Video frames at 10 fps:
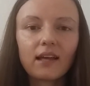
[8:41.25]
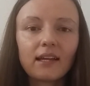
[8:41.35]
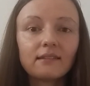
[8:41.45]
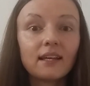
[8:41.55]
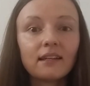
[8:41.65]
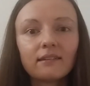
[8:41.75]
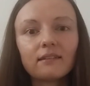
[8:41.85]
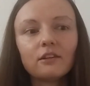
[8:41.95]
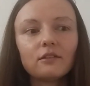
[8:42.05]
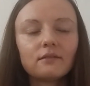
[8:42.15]
and then
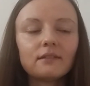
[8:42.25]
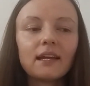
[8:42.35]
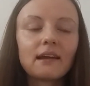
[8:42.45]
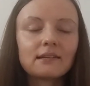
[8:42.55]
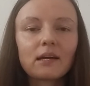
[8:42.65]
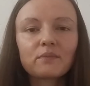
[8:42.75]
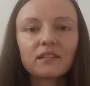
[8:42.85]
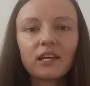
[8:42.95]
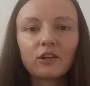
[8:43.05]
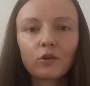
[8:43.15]
they end up
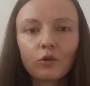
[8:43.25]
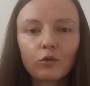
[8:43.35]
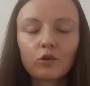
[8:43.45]
saying no,